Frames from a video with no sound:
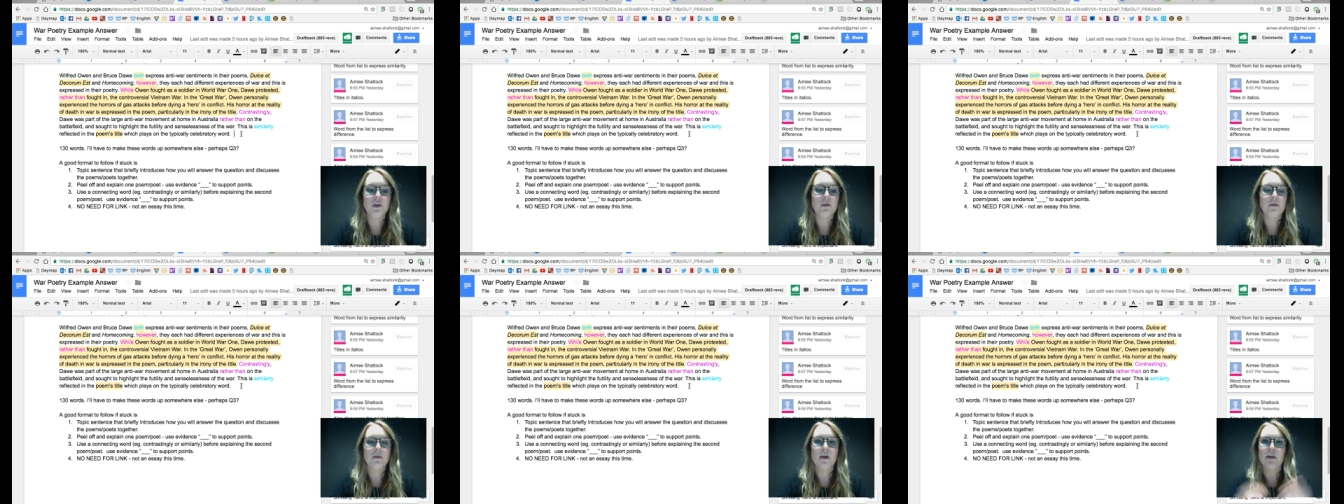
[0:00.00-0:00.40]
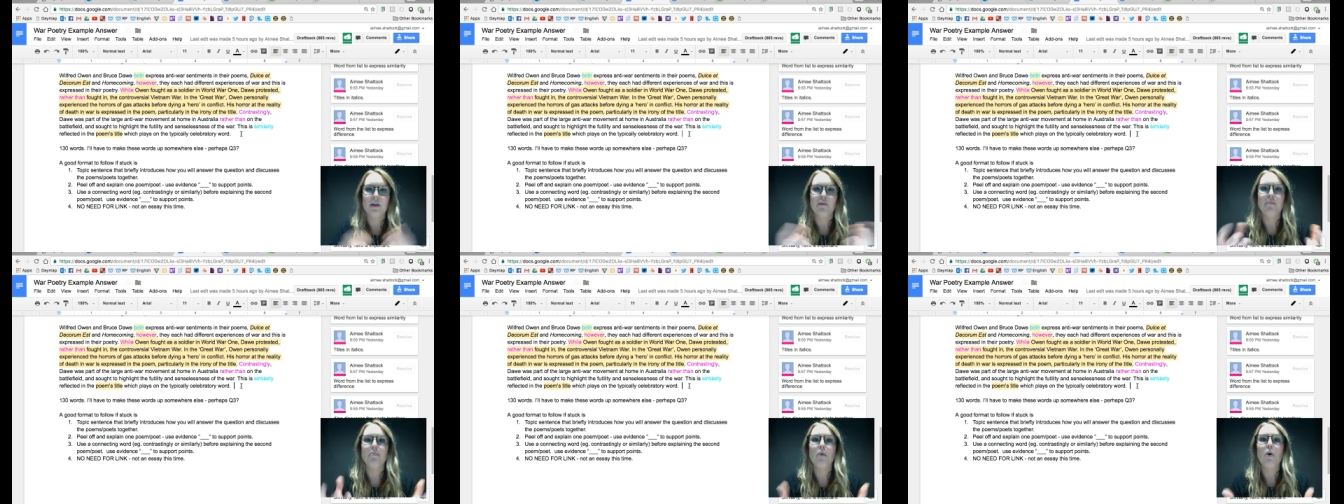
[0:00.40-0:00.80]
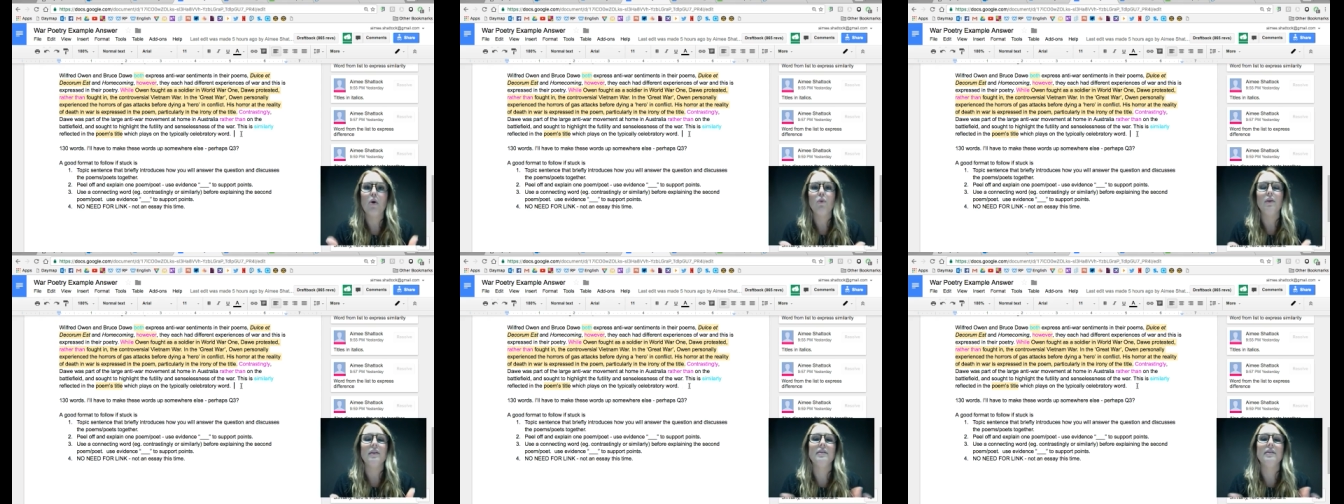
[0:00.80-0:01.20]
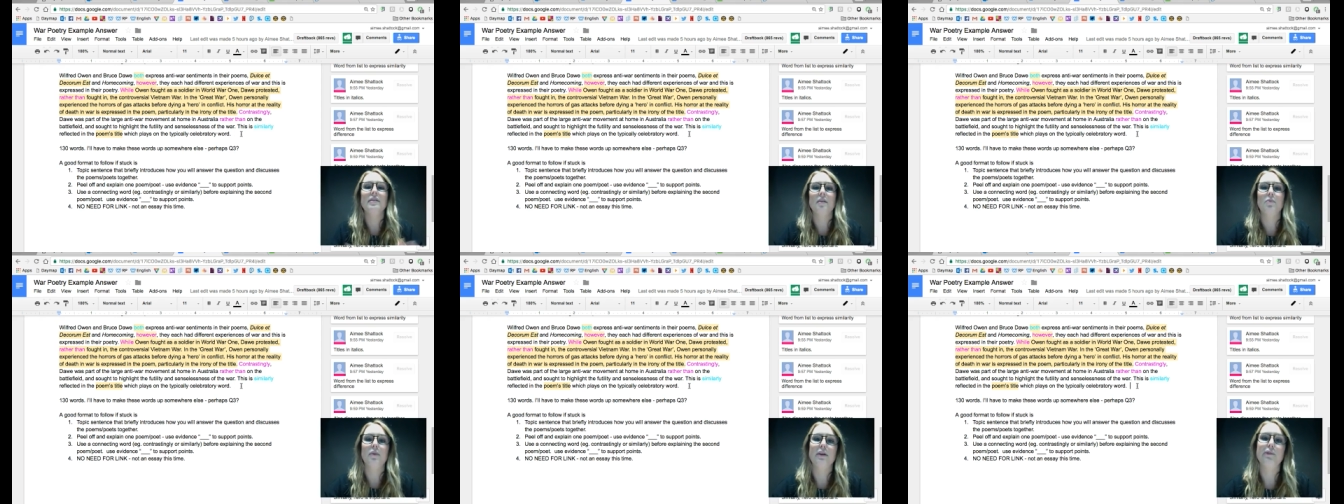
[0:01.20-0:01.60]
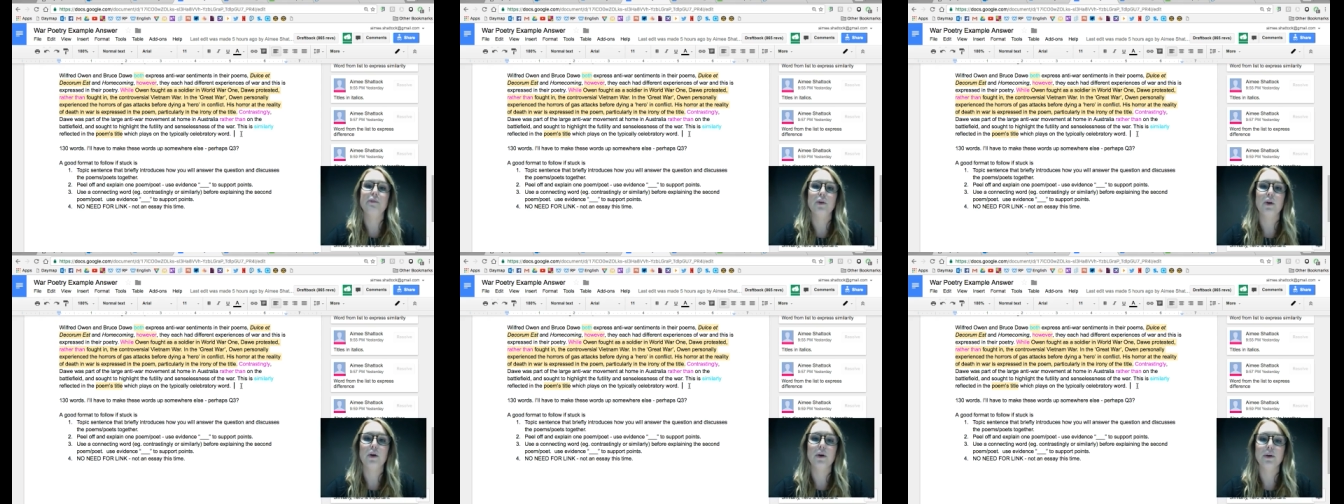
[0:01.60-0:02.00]
kind of mold in some way for
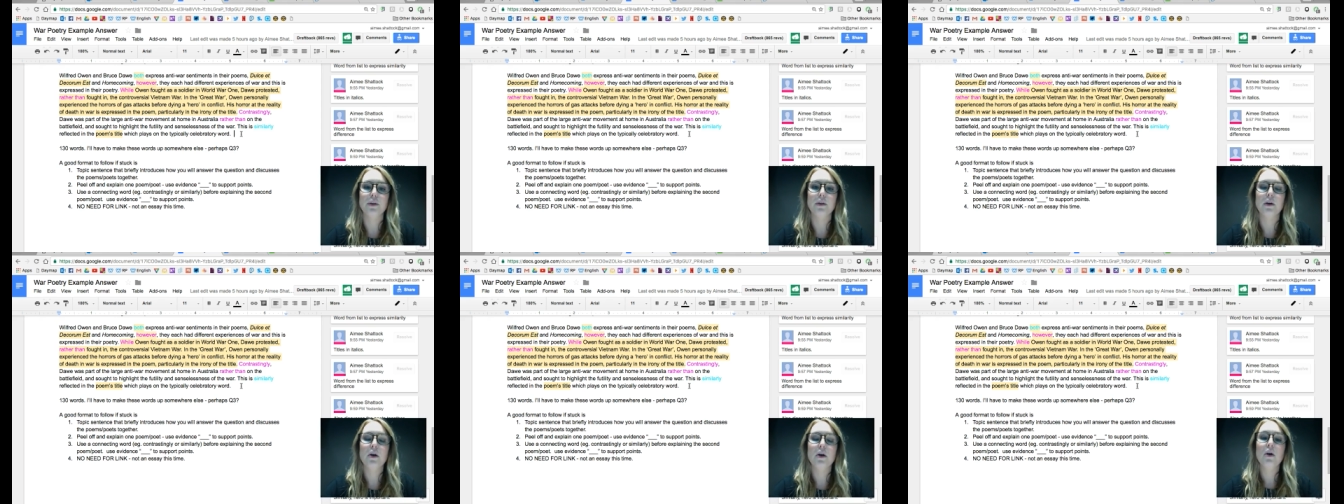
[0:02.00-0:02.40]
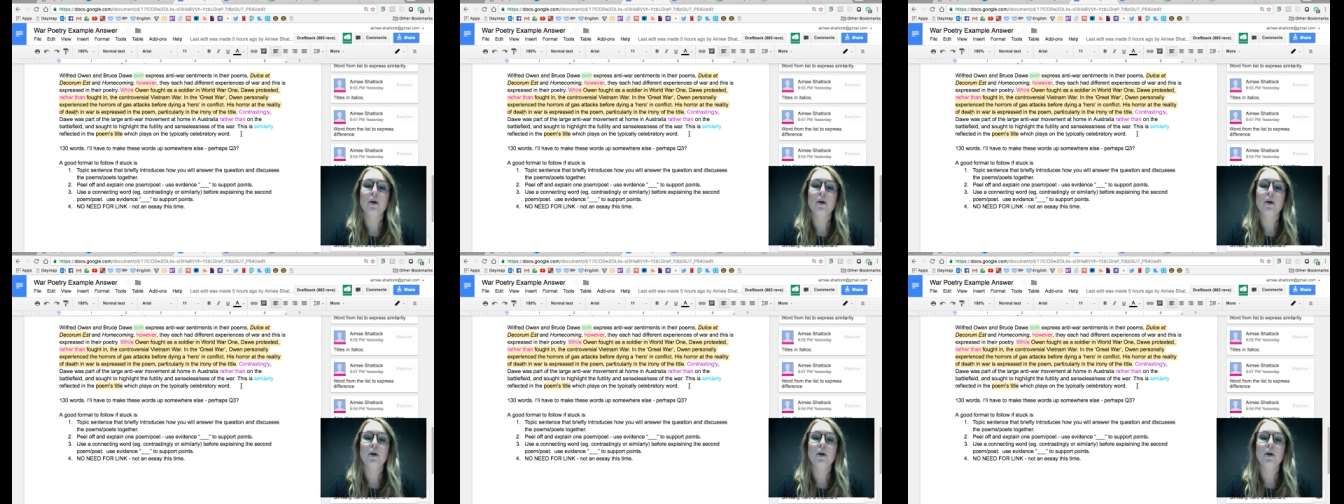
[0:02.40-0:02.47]
your own.